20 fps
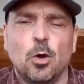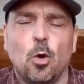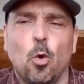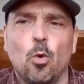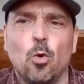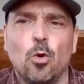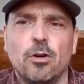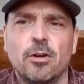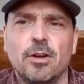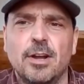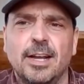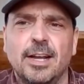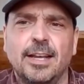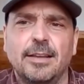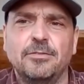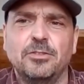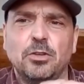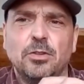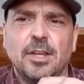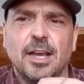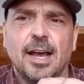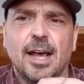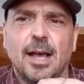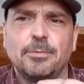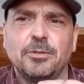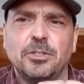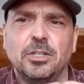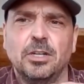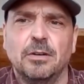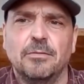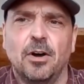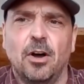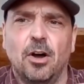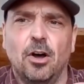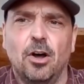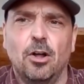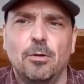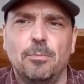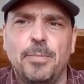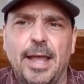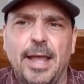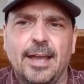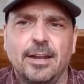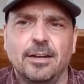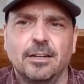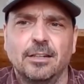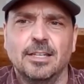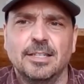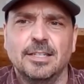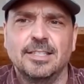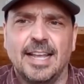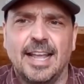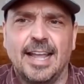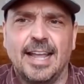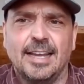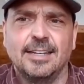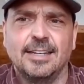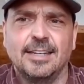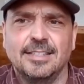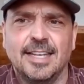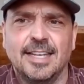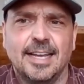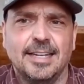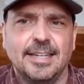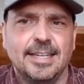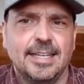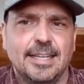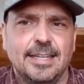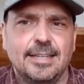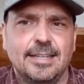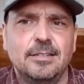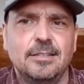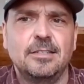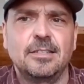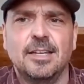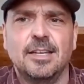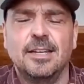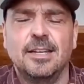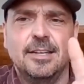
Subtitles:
or it gives you the option of all panelists and attendees.